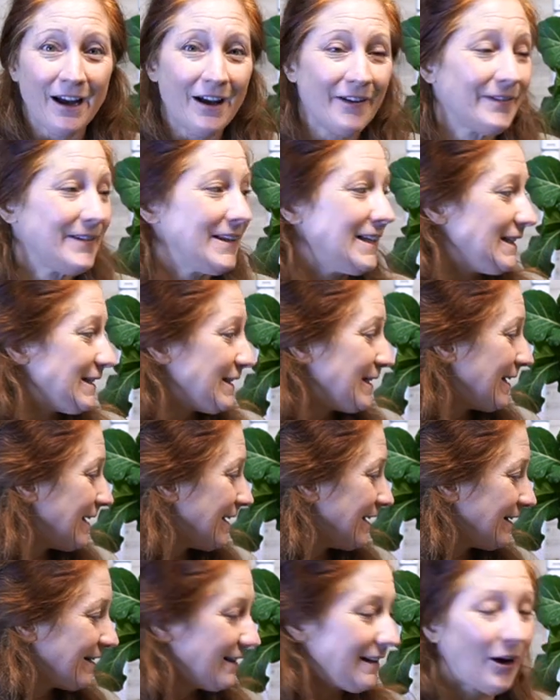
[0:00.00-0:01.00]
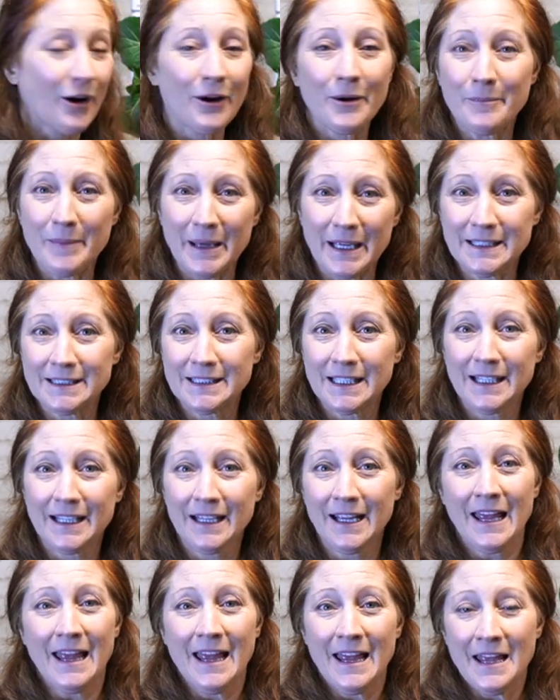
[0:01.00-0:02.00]
off. These are
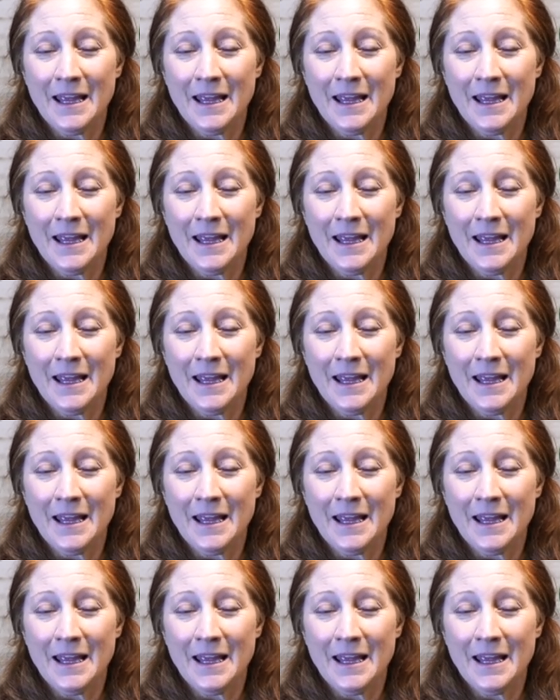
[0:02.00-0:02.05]
amazing.